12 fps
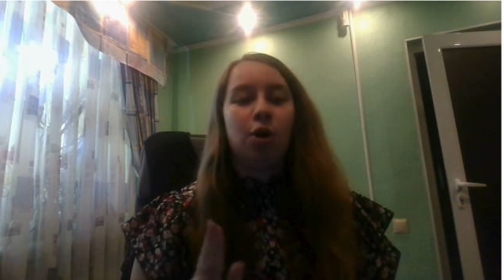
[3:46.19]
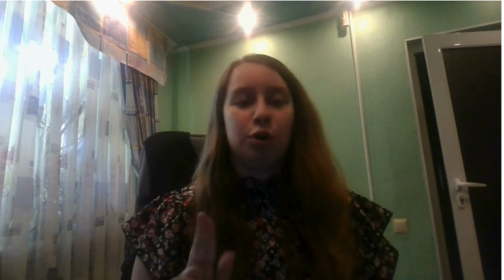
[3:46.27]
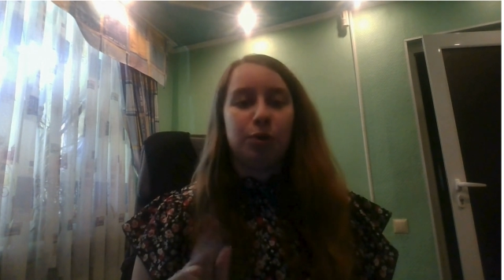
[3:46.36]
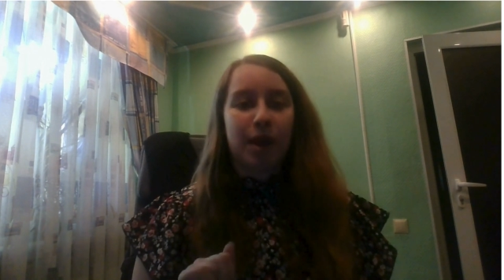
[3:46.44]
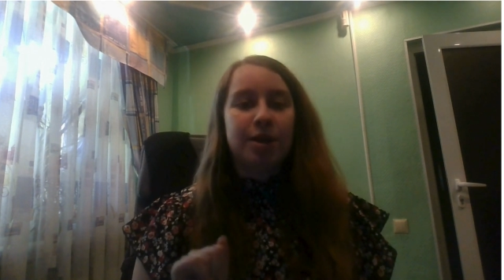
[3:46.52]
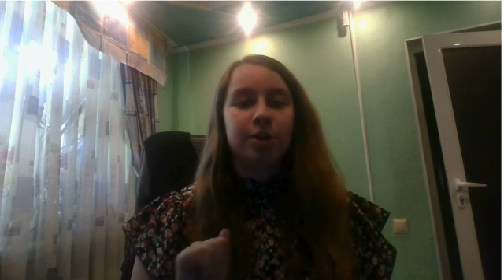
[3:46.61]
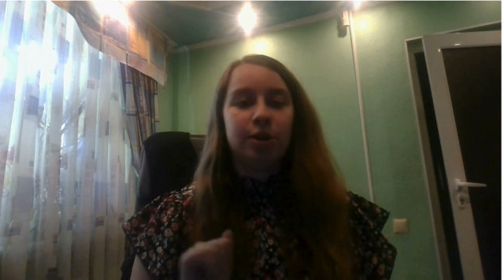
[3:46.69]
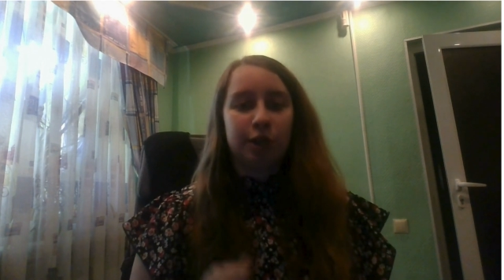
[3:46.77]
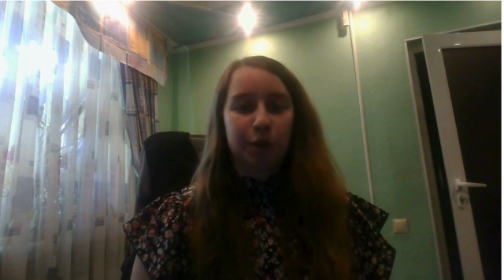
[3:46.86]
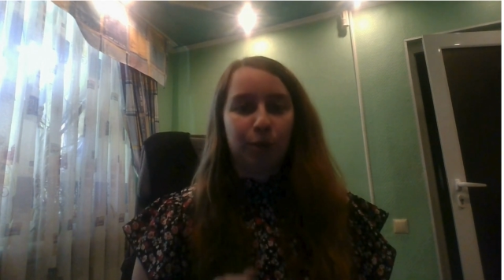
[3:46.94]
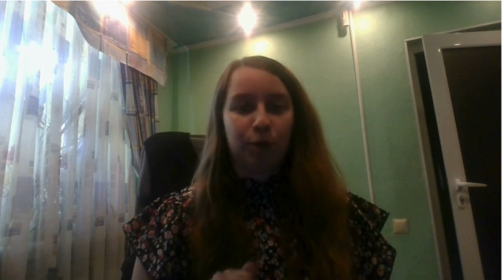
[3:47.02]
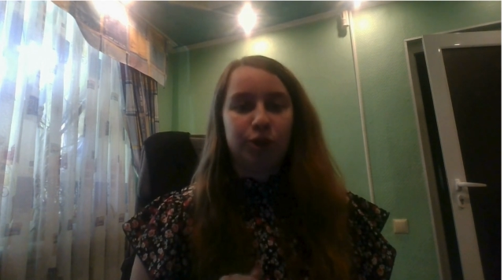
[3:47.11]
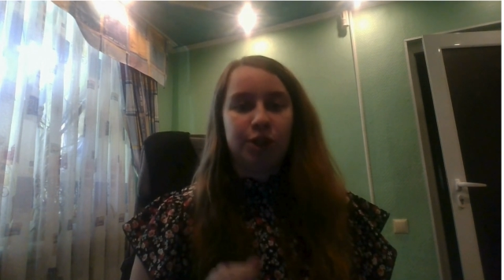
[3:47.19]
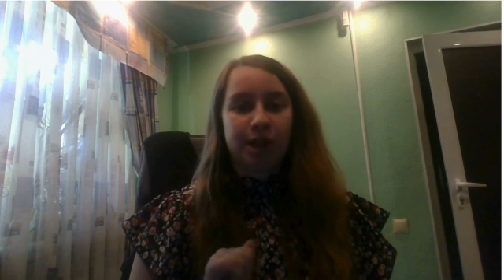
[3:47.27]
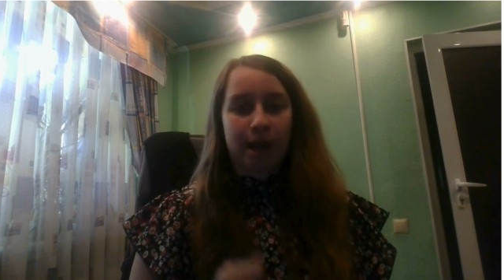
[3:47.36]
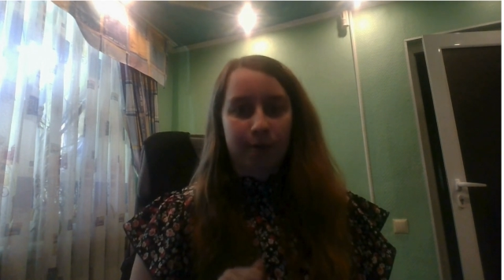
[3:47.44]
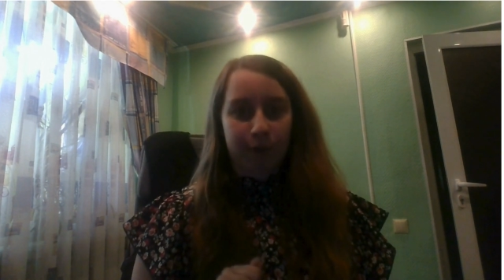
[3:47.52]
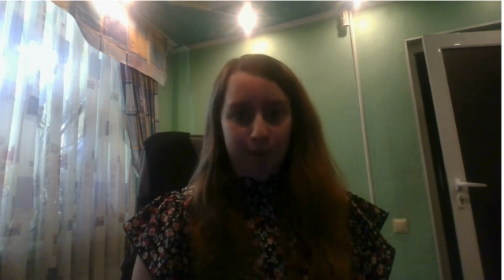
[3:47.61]
on manual
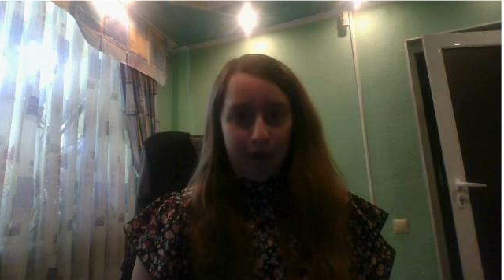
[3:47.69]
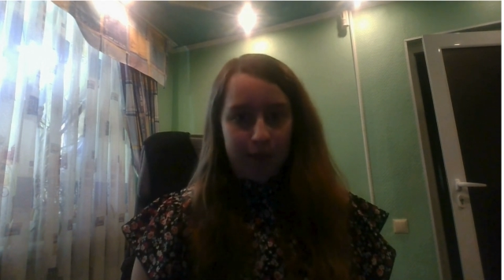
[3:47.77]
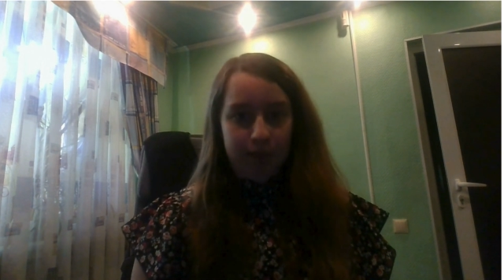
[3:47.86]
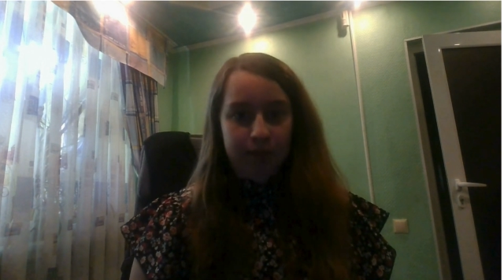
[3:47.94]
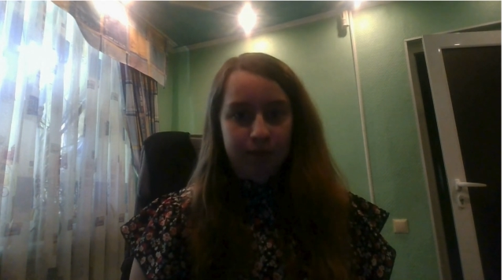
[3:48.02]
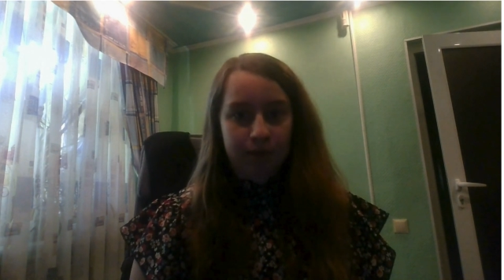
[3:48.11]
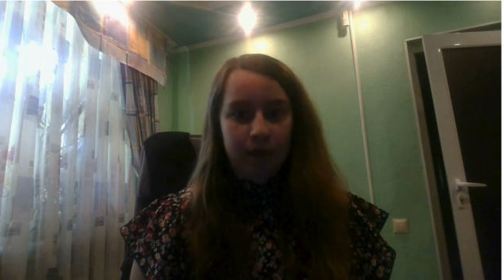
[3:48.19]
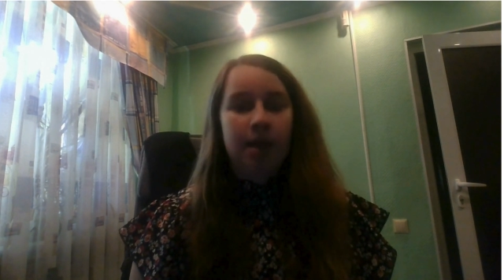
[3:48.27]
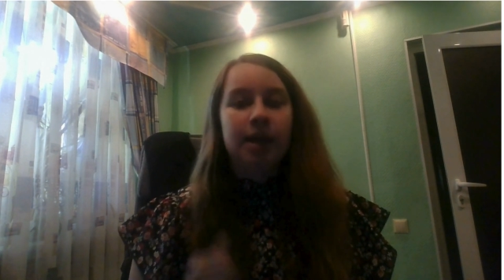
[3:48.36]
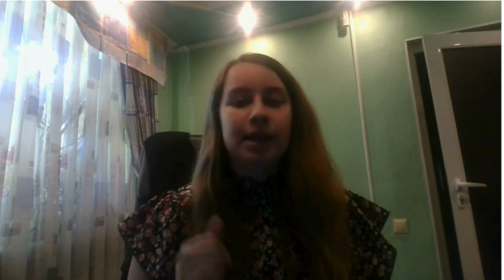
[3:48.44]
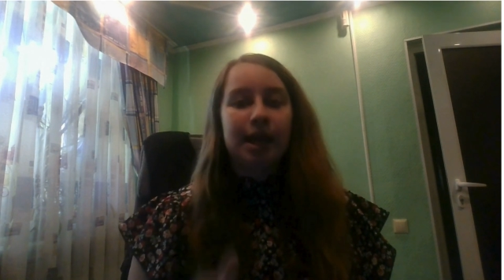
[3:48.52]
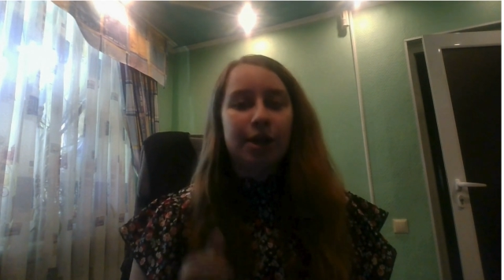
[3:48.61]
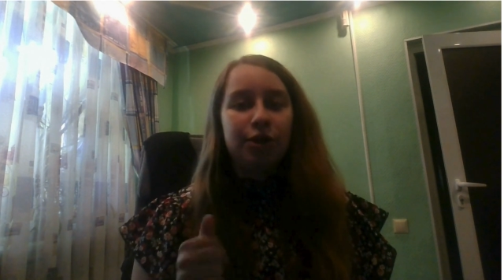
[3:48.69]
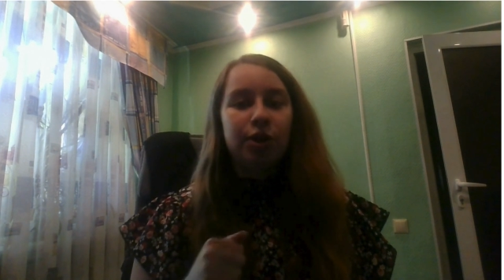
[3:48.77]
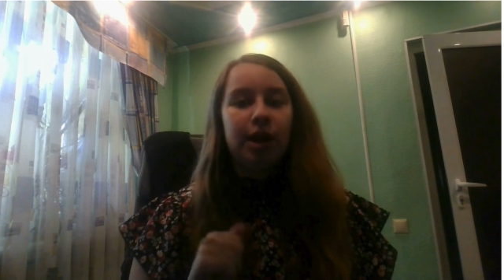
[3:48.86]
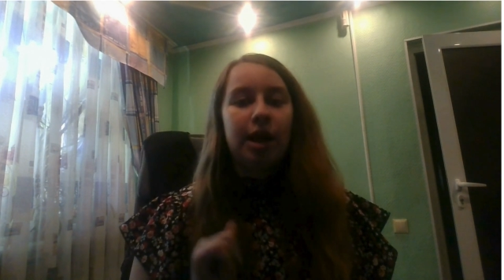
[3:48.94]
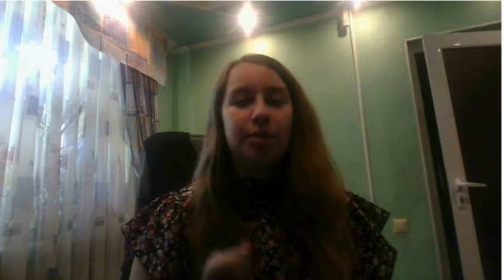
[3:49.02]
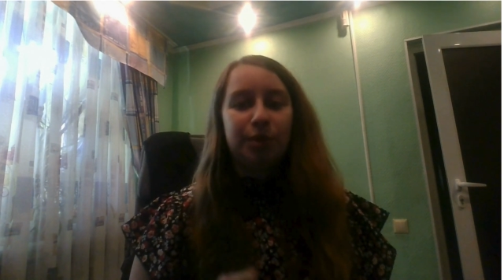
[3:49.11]
reporting every month. Can you
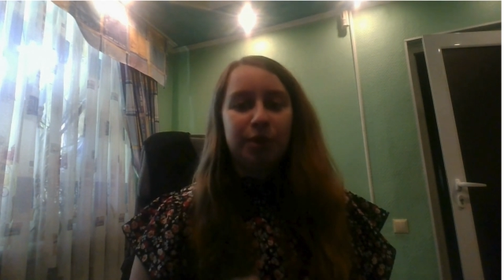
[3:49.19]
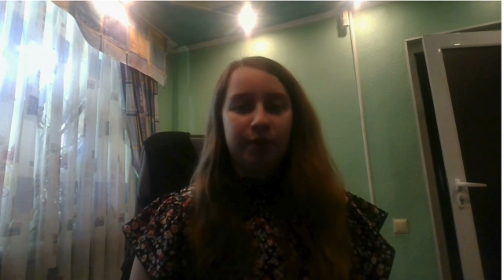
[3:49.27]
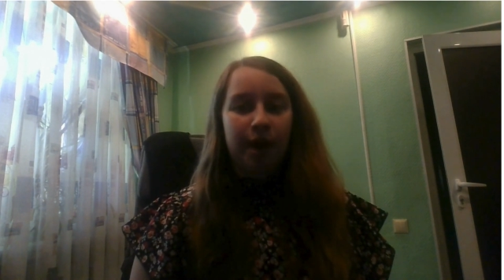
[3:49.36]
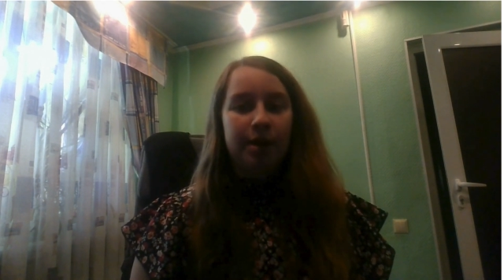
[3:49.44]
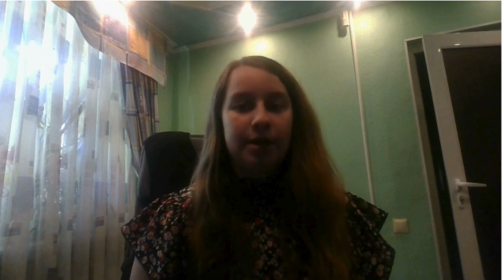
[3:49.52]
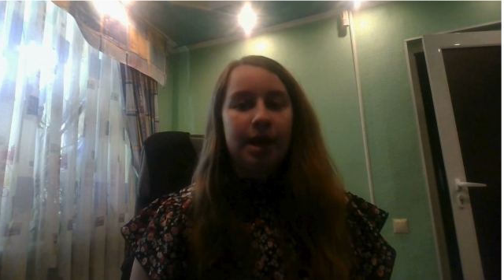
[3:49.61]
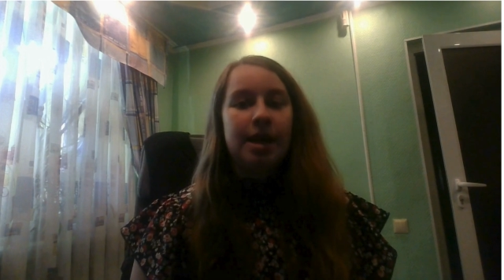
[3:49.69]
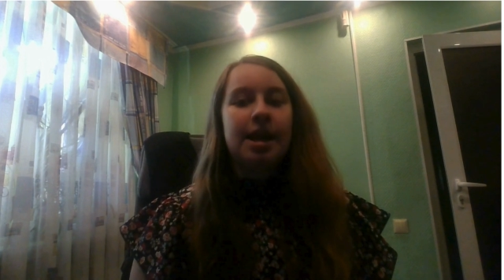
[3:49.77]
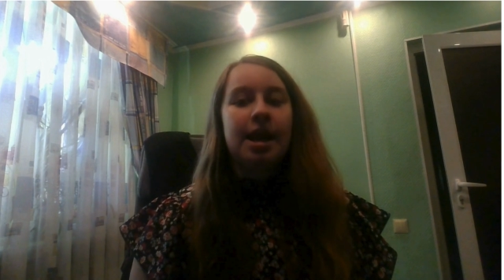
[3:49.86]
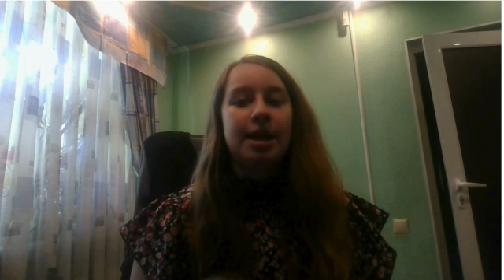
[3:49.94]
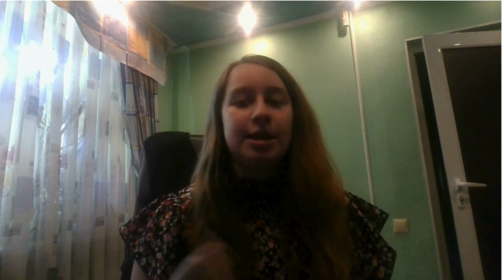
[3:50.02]
help me find an